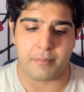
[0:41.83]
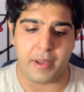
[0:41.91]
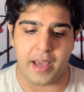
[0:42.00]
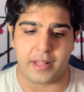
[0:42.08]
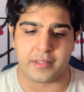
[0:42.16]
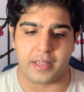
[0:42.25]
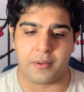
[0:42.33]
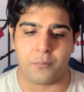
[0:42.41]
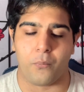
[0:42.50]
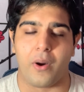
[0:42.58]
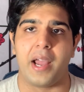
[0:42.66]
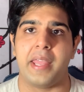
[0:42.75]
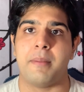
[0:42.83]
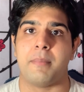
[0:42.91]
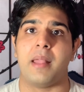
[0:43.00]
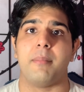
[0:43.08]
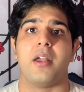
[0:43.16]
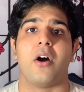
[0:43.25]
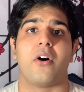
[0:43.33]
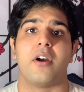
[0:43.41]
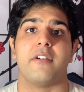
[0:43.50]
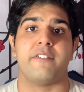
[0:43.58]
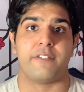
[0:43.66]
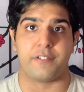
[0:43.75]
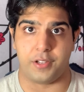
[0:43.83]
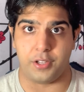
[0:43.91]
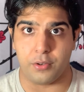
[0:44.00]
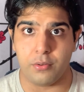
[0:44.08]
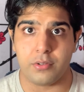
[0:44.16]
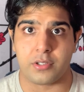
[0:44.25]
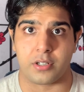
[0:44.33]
math and why it may be hard for you